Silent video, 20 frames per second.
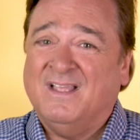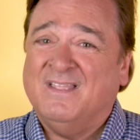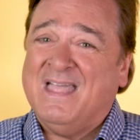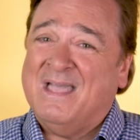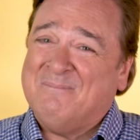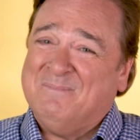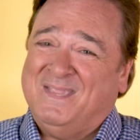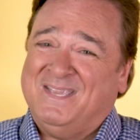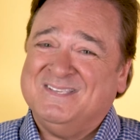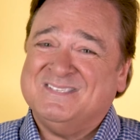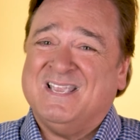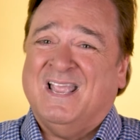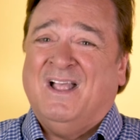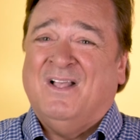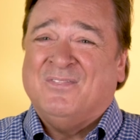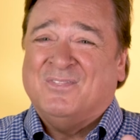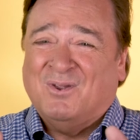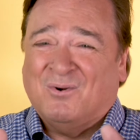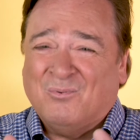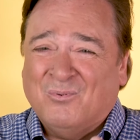that means
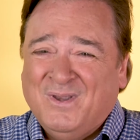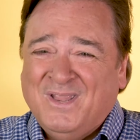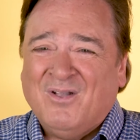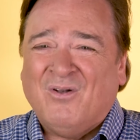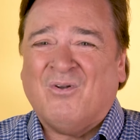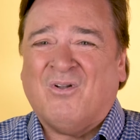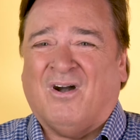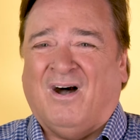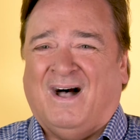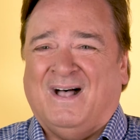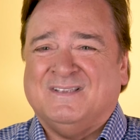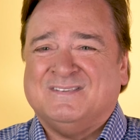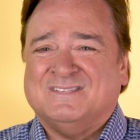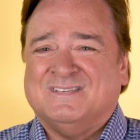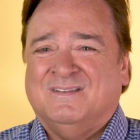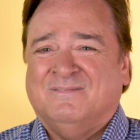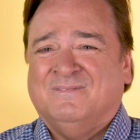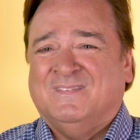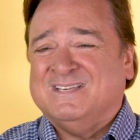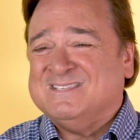the real cost